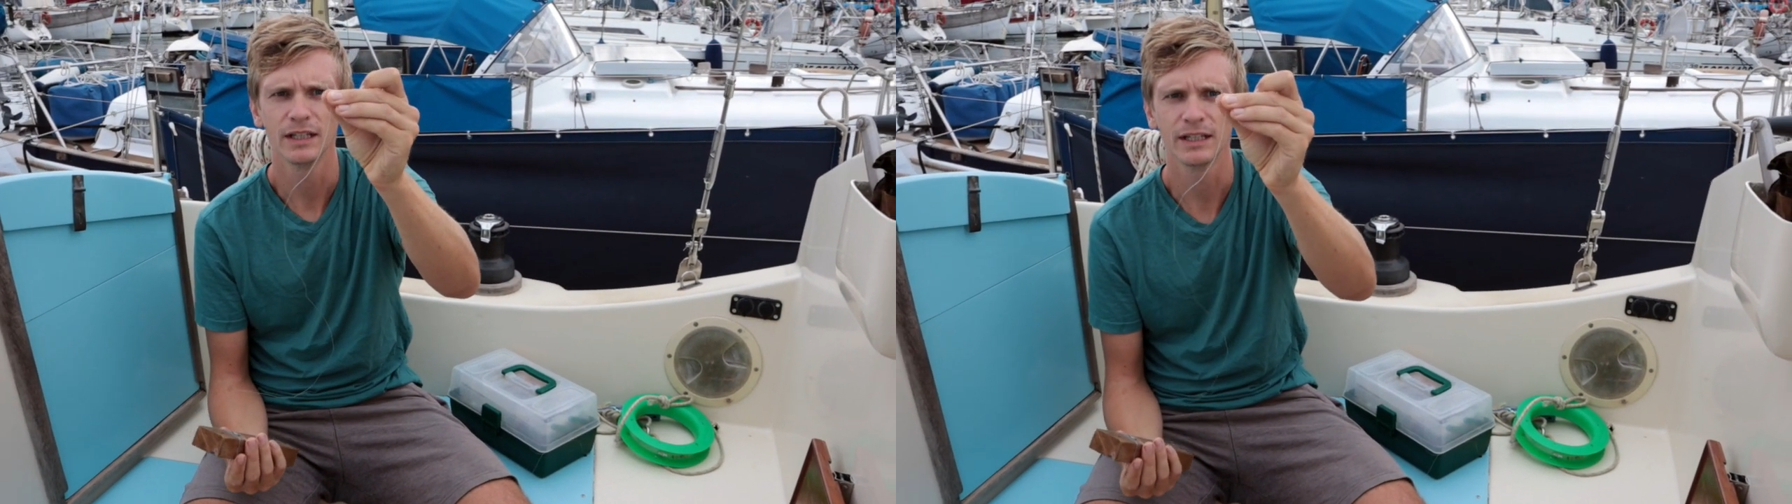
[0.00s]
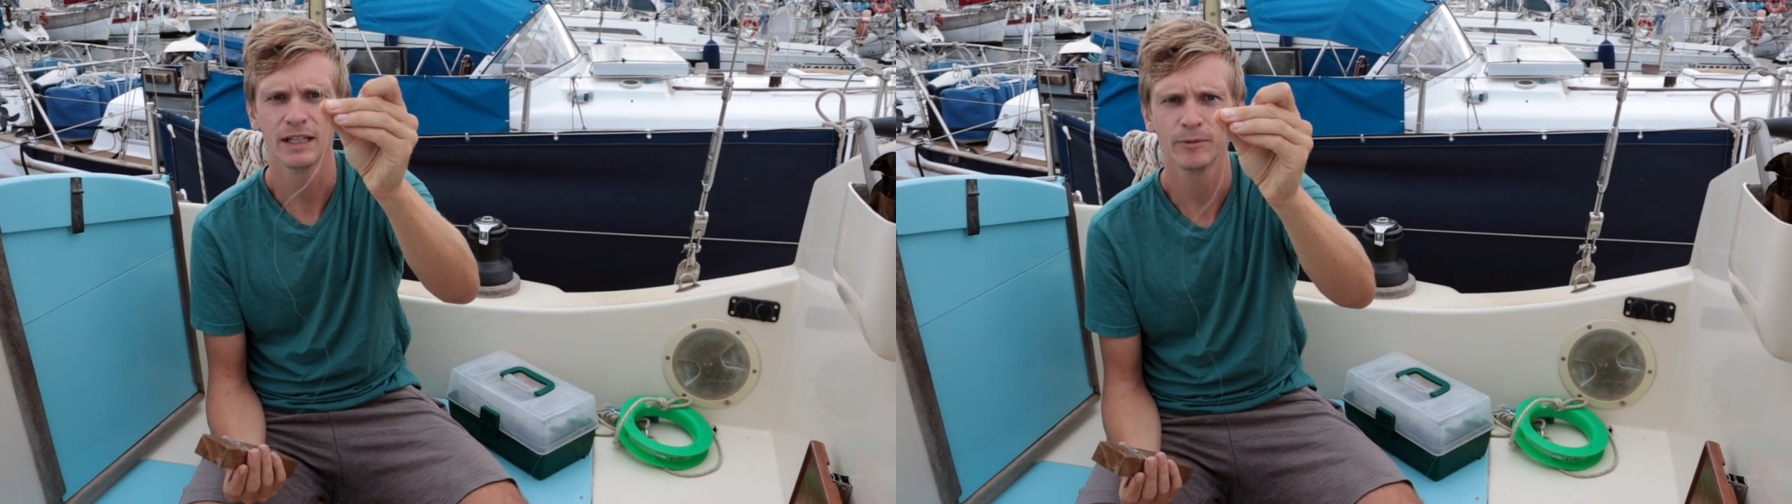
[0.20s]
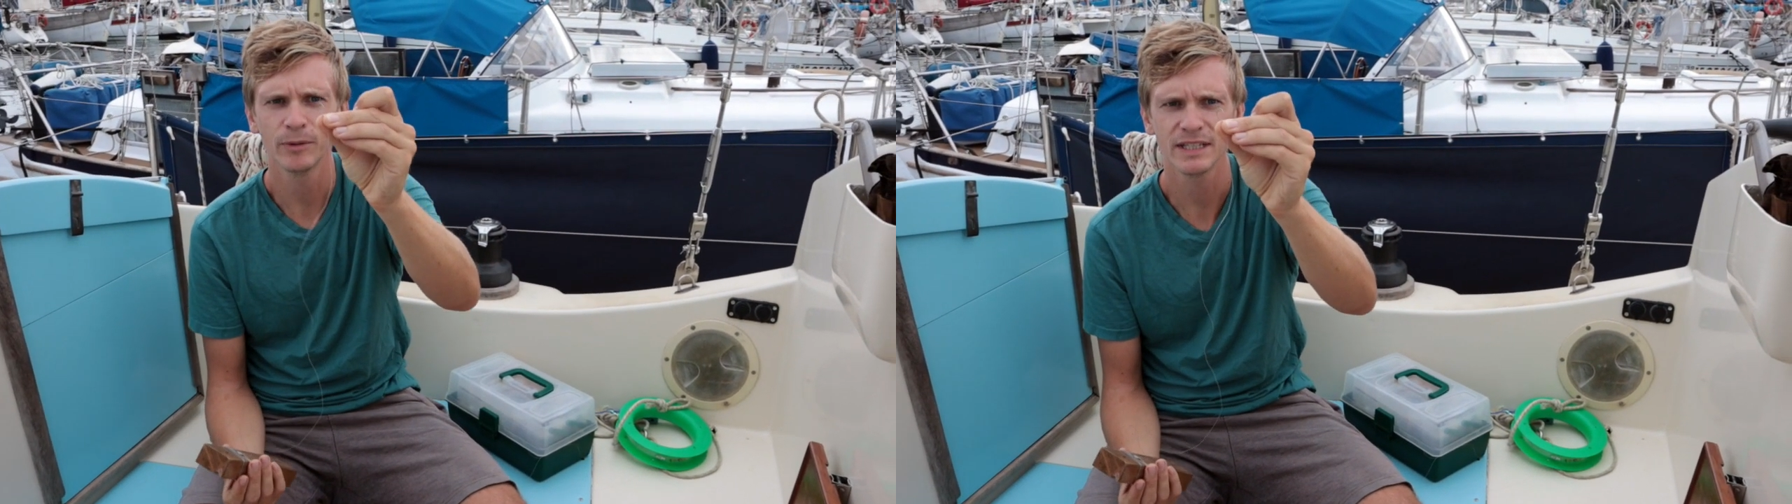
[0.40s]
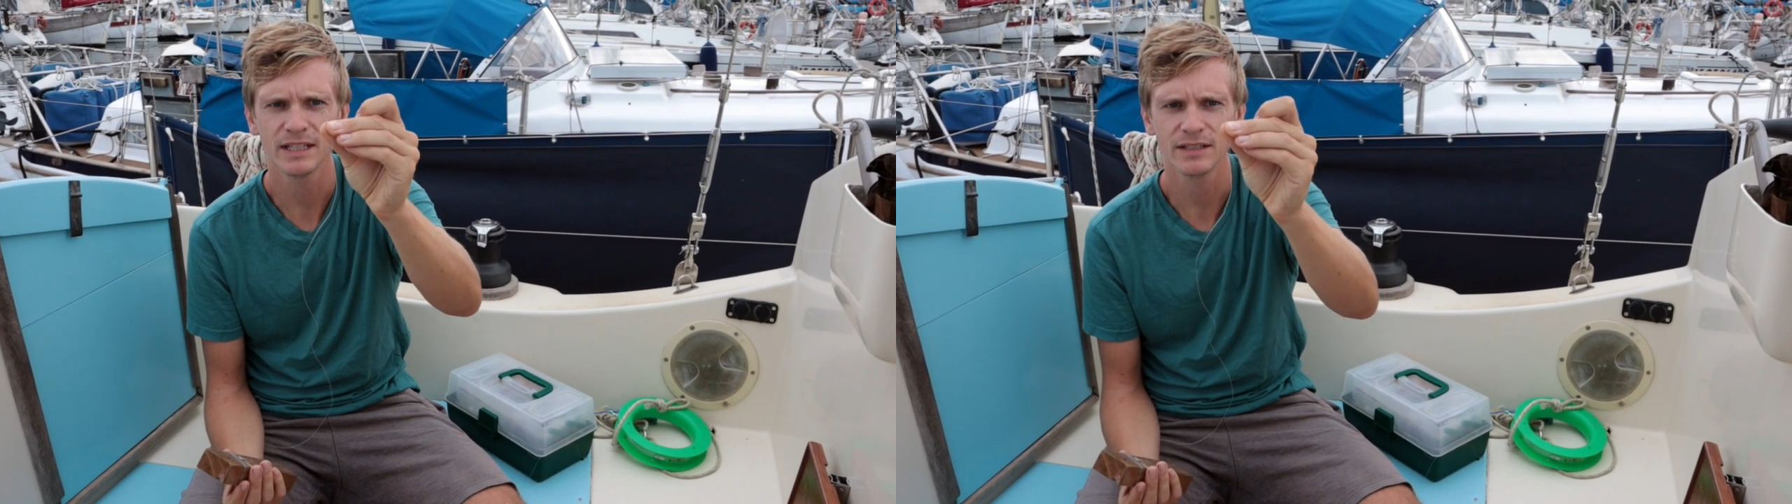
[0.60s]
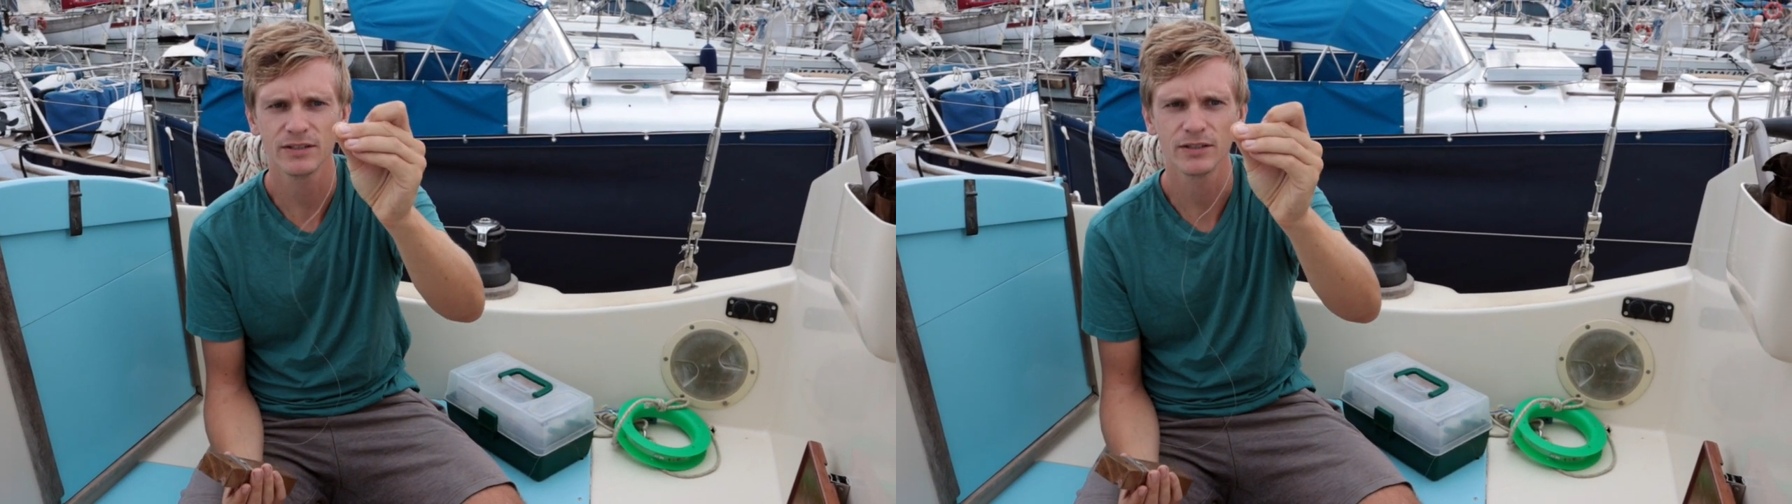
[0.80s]
And then what we
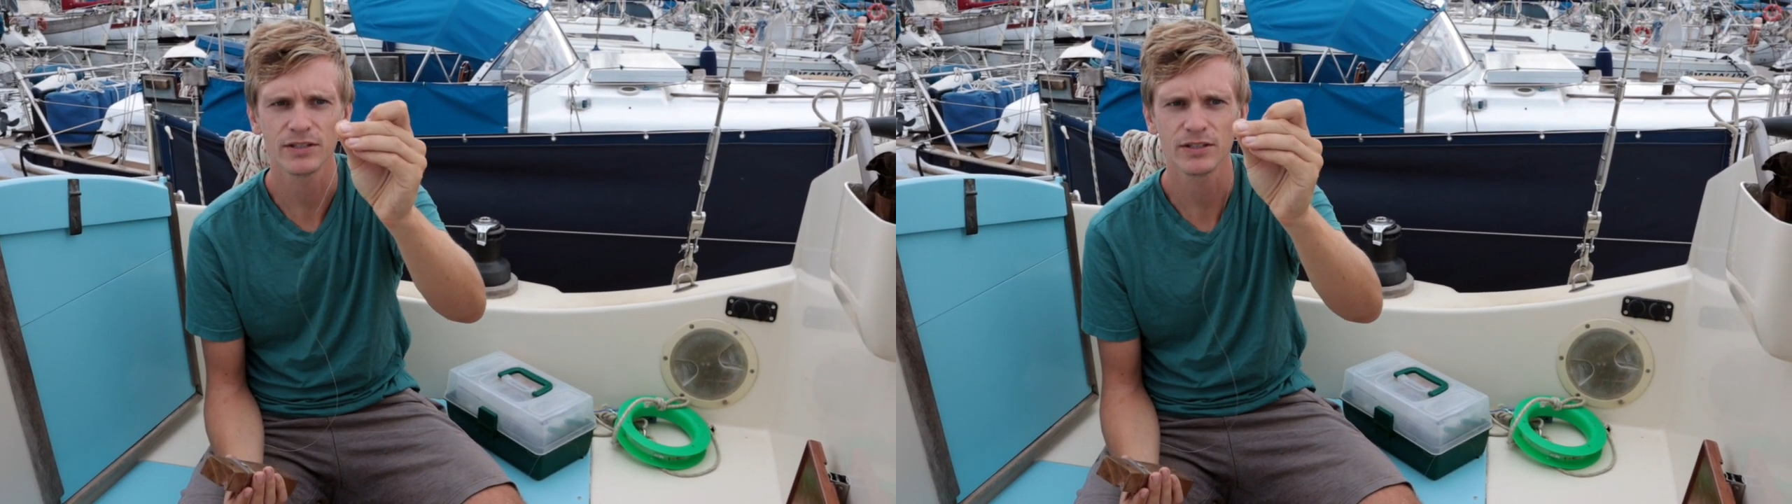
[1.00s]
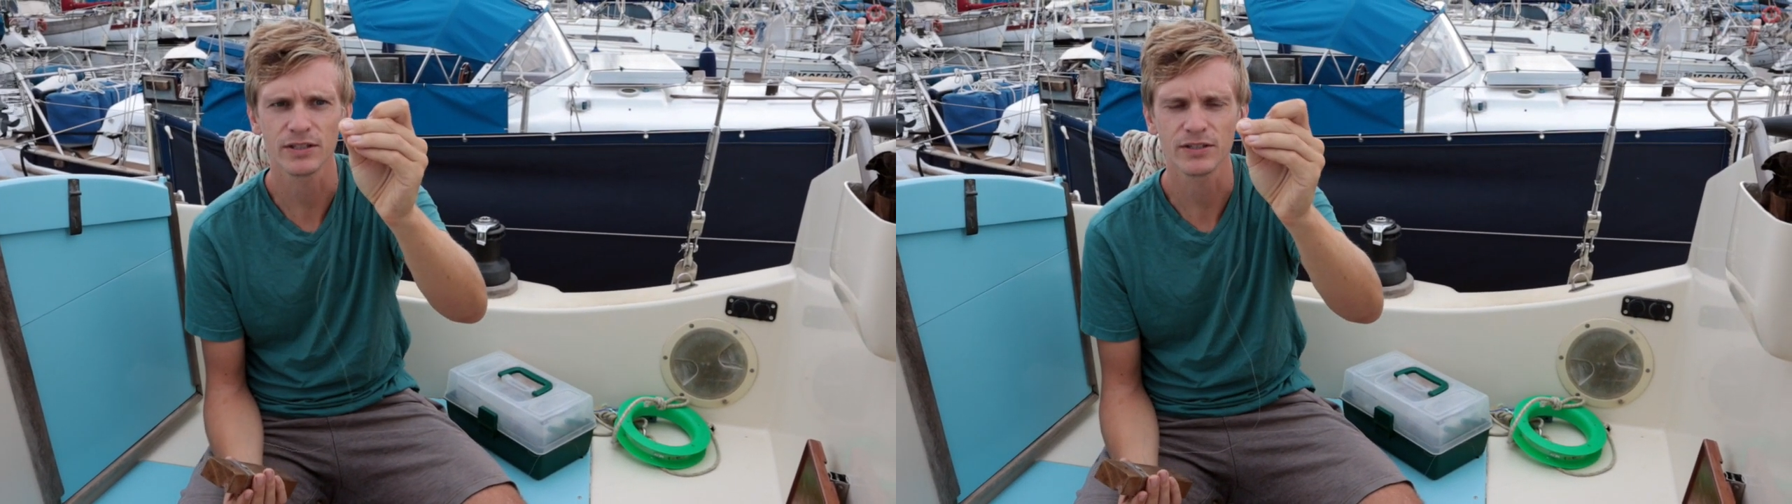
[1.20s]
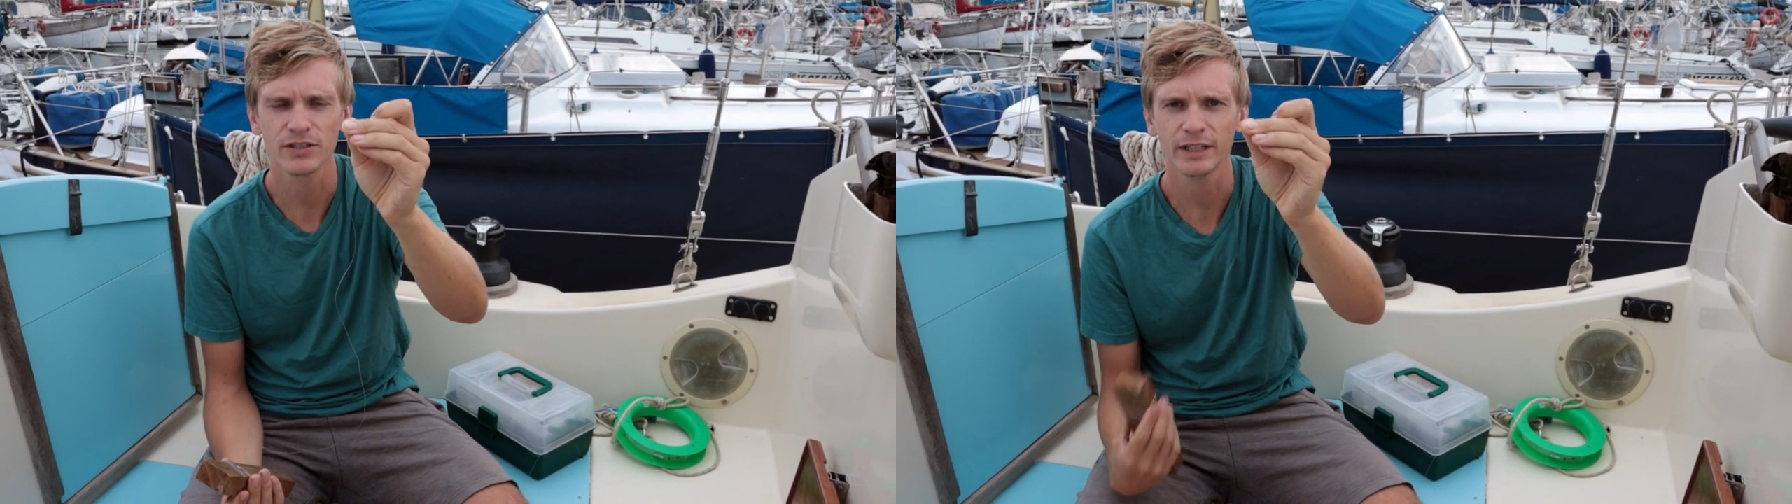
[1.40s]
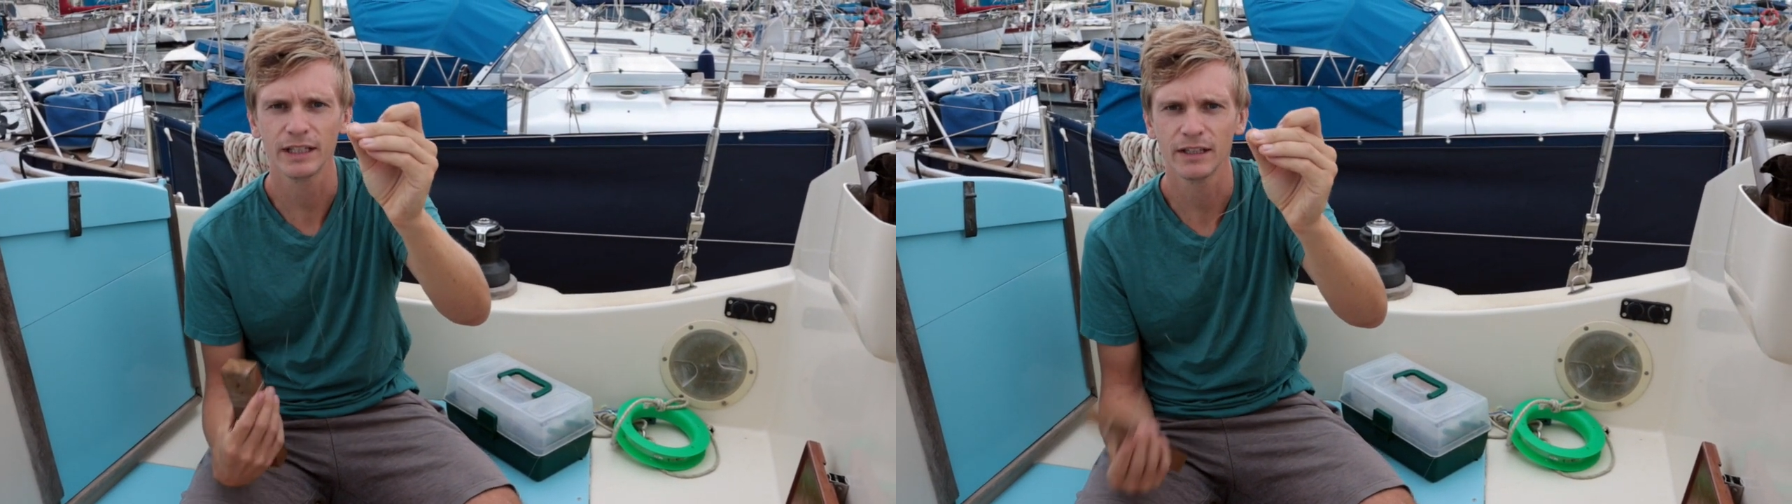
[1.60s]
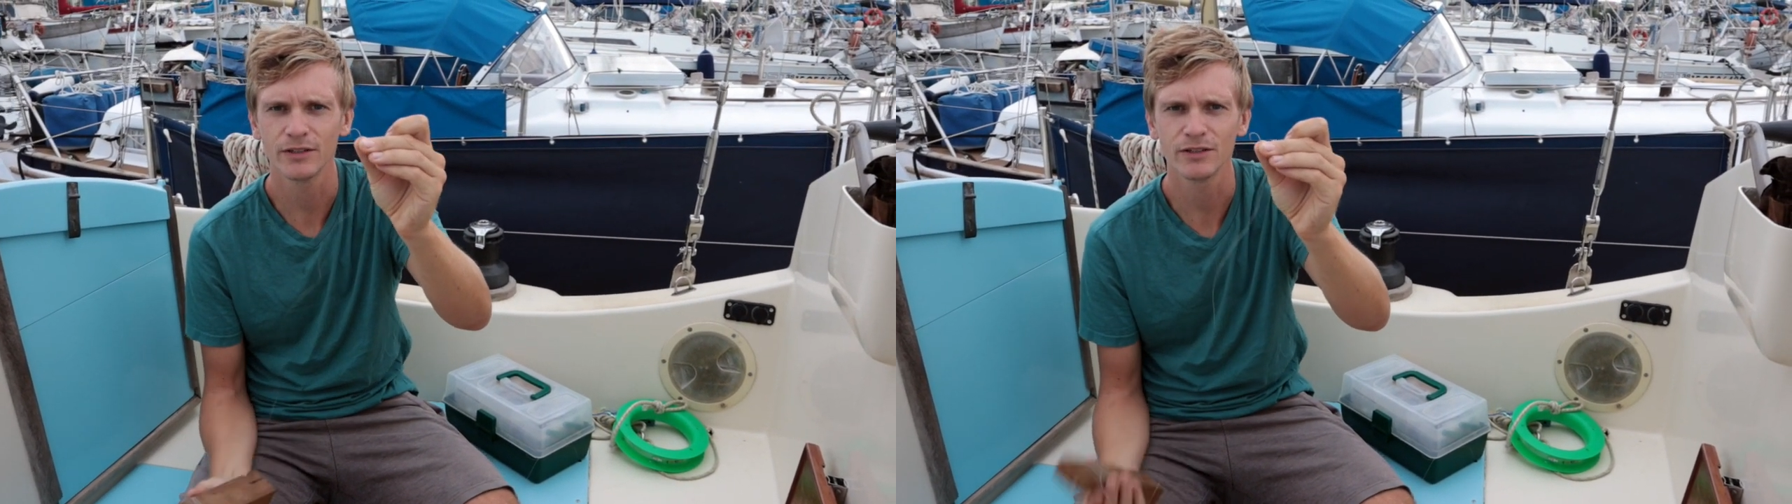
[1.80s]
tend to do is just
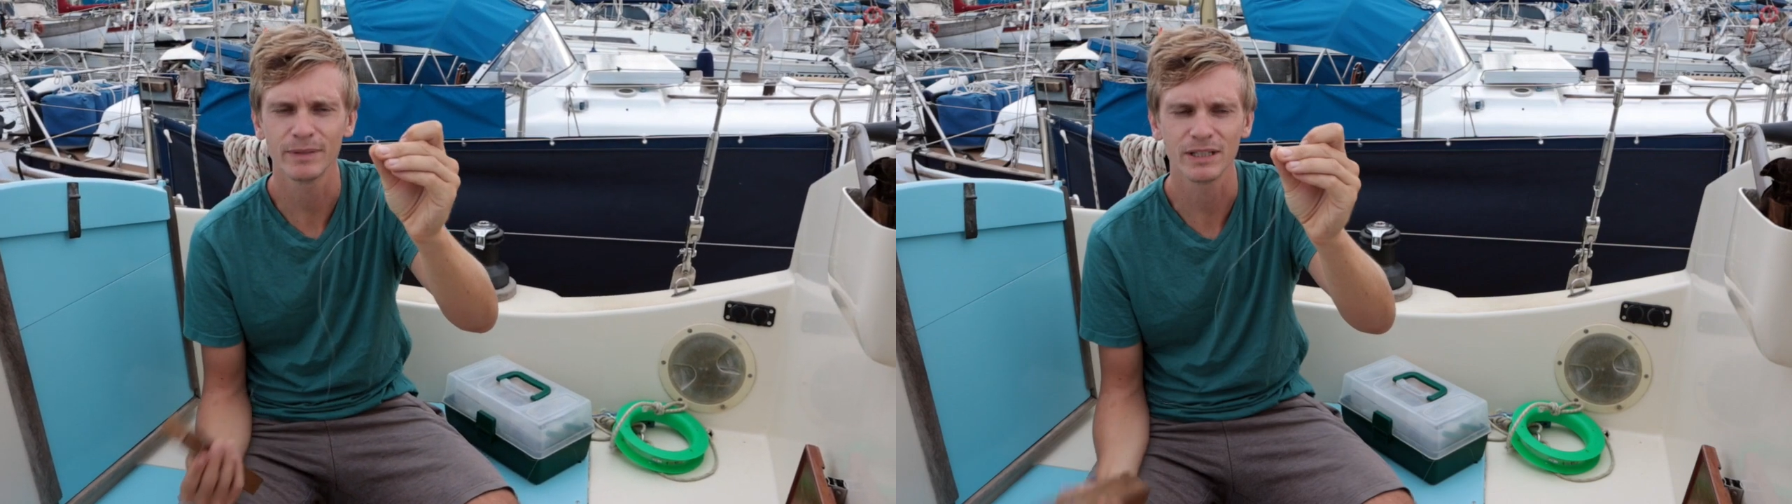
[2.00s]
chuck in loads